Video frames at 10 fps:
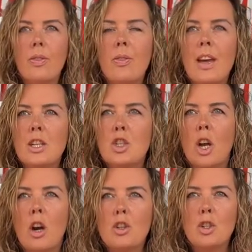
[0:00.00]
This
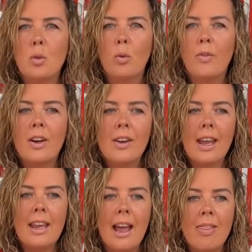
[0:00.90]
charges
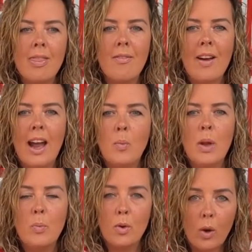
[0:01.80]
overnight in the van
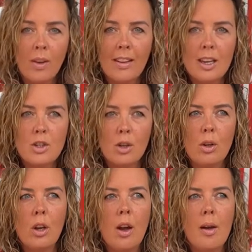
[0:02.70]
when we're on electric
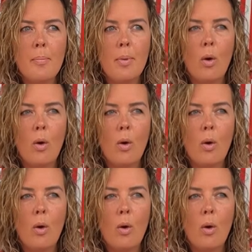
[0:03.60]
hookup,